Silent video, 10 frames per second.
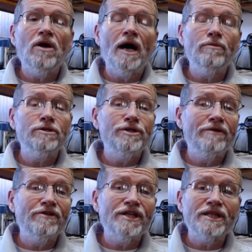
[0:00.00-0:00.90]
I will do
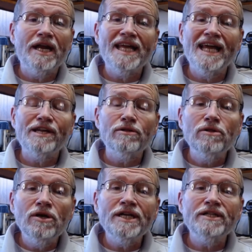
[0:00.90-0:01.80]
everything that I can to
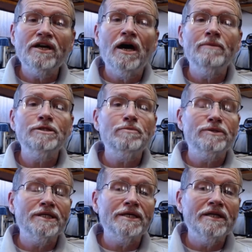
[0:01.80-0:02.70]
look at the comments,
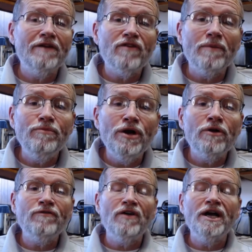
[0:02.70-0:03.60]
particularly if I'm
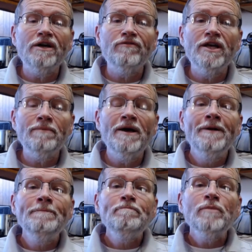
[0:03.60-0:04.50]
notified of them.
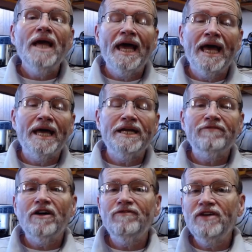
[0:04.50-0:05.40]
And
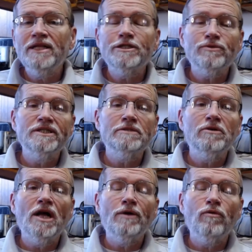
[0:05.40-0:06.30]
if I feel it's
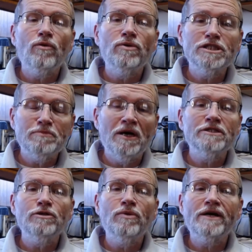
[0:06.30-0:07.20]
reasonable, I will
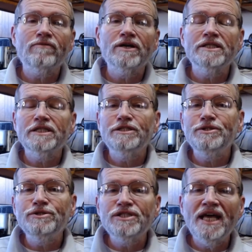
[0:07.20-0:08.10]
respond to whatever it is that
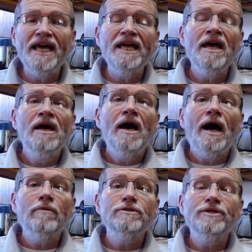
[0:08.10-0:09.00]
you say.
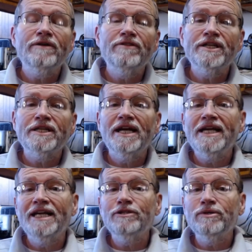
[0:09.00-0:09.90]
I will do everything that I
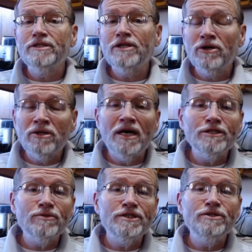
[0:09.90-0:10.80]
can to
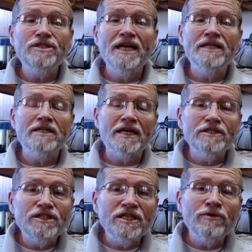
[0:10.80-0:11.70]
internalize what you say and to
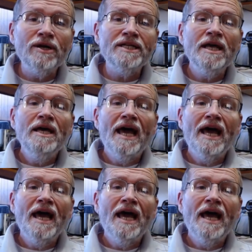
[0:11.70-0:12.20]
consider it.